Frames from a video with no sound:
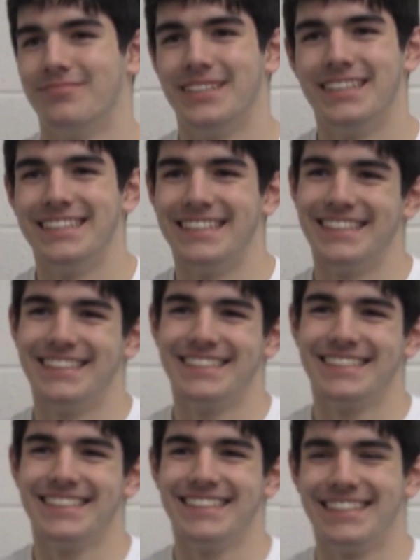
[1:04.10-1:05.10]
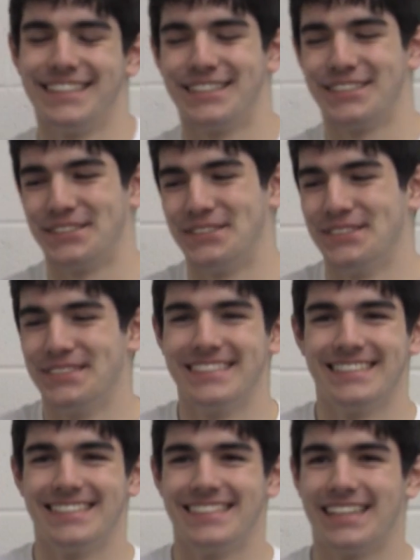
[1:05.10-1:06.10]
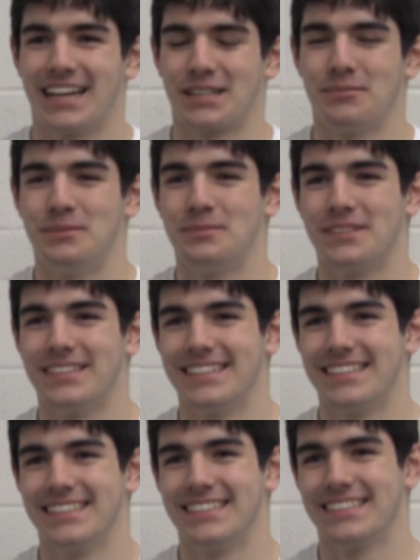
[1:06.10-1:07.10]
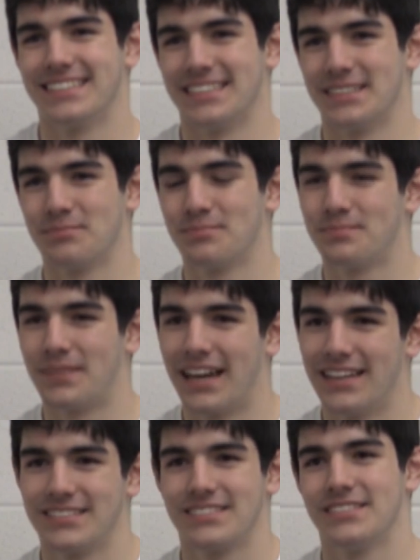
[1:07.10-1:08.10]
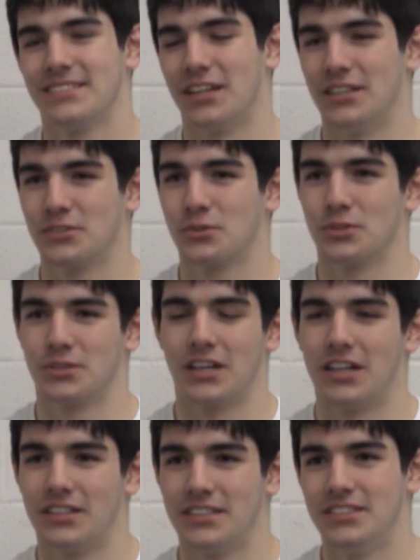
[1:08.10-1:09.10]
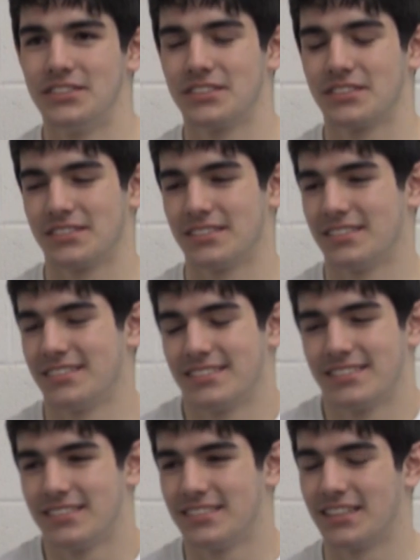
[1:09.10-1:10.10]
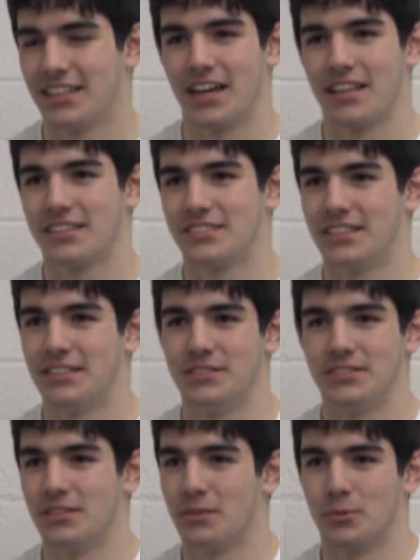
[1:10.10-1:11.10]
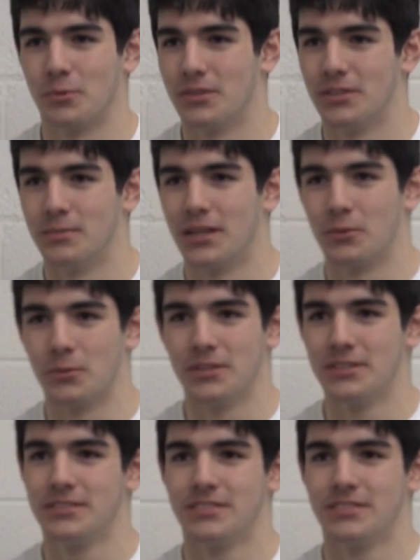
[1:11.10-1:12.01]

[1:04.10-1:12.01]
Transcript: In the end, you're not going to be playing like past high school or college. I think safety is number one no matter what.